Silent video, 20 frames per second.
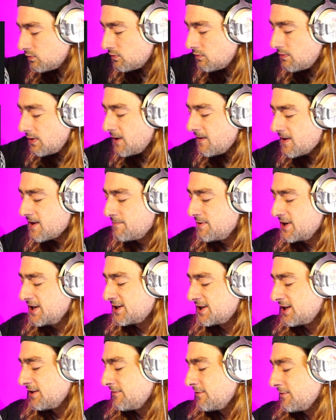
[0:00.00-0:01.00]
in sync for
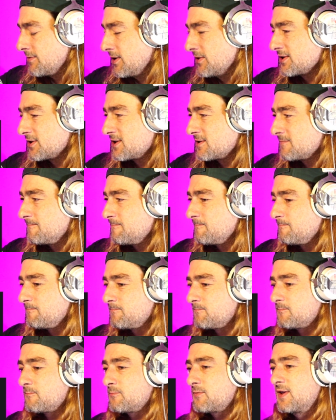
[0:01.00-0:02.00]
months.
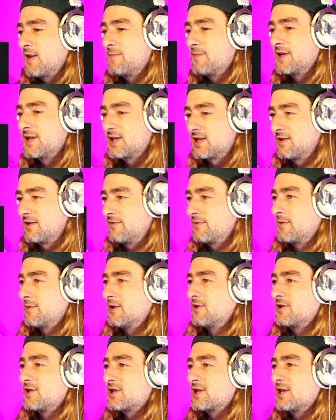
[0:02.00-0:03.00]

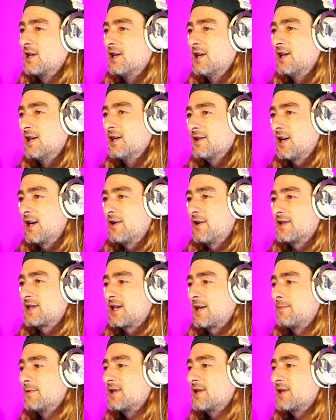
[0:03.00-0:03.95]
Don't know how it's happened. Anyway.